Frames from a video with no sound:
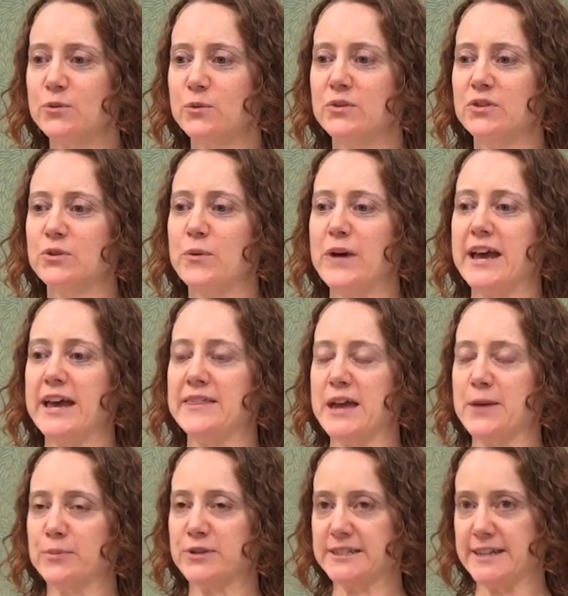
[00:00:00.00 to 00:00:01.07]
the way they
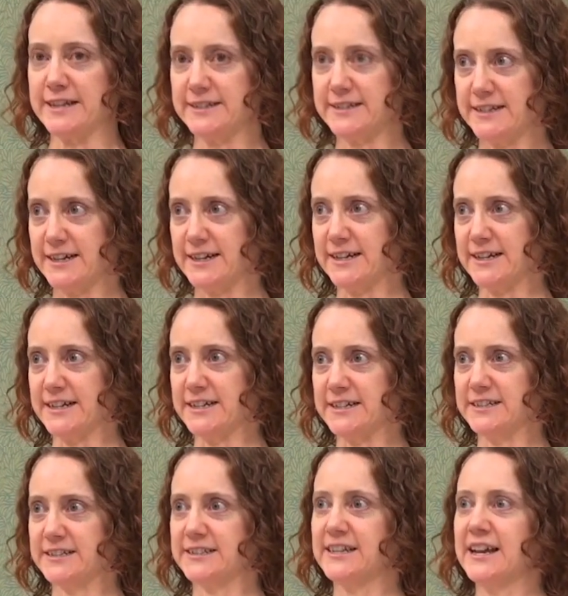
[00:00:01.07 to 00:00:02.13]
present it
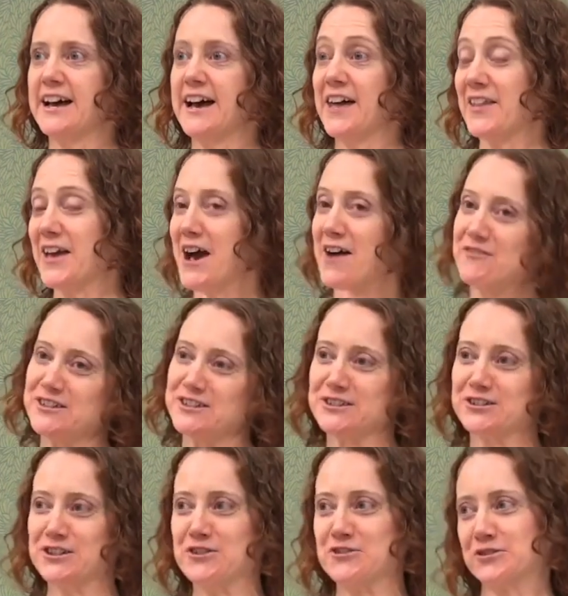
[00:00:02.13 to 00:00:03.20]
is they have this
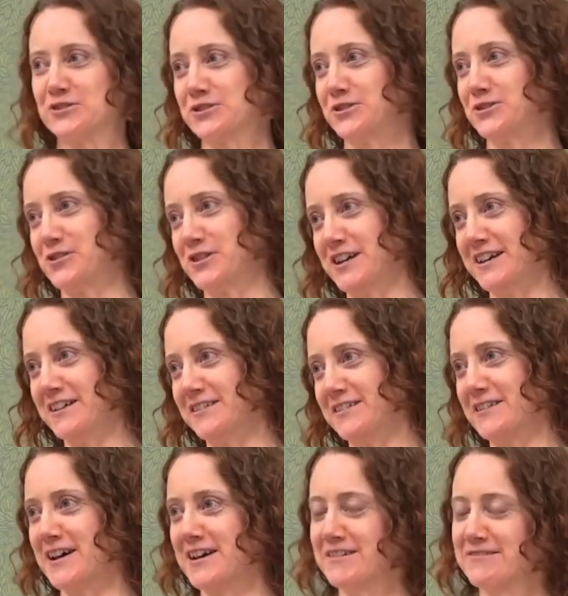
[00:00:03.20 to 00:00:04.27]
cute little story
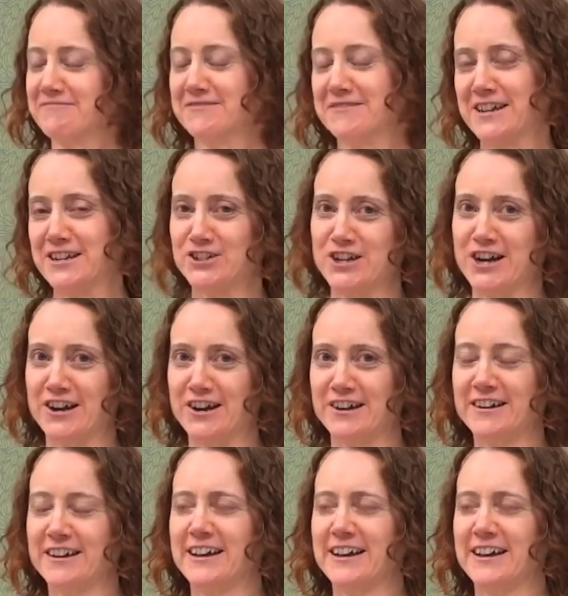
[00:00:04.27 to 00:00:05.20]
that they share,